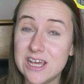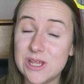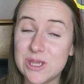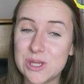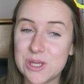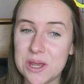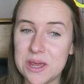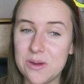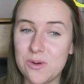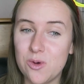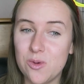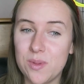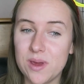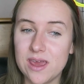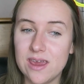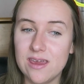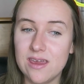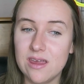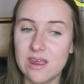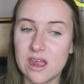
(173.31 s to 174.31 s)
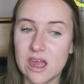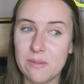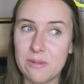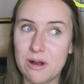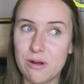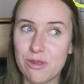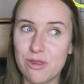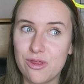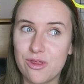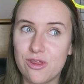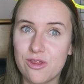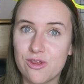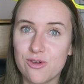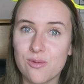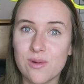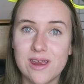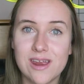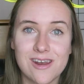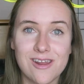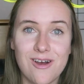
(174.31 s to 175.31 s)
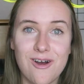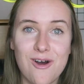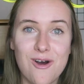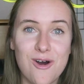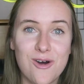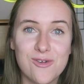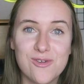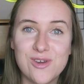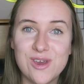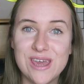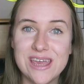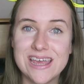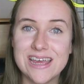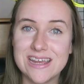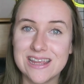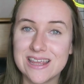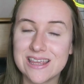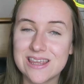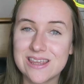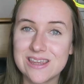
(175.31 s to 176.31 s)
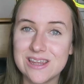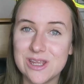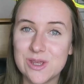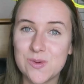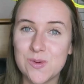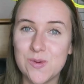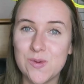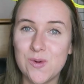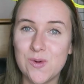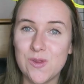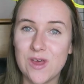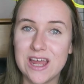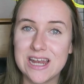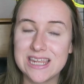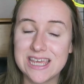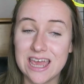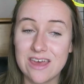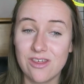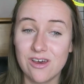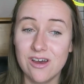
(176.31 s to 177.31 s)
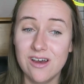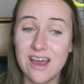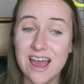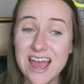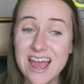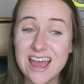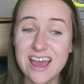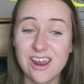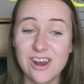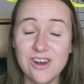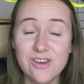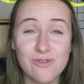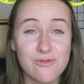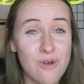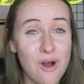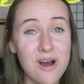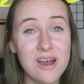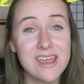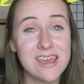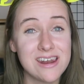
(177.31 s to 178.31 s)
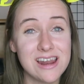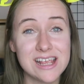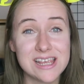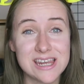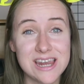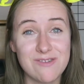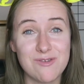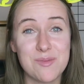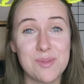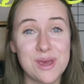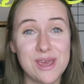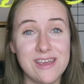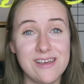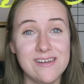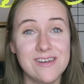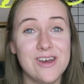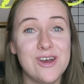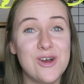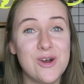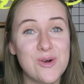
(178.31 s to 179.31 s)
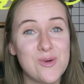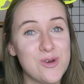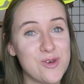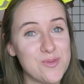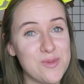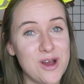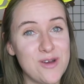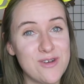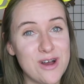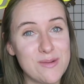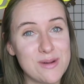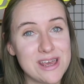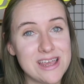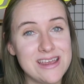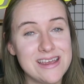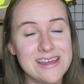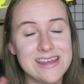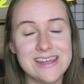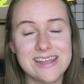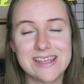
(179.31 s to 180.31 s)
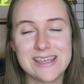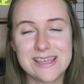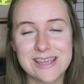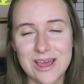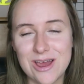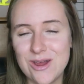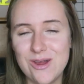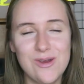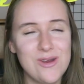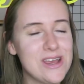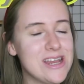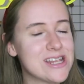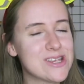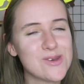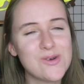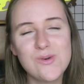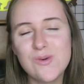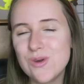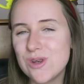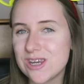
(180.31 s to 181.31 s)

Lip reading: so it will be about 3.5 years since we were all there together, and Ryan has never been with my family, so it's all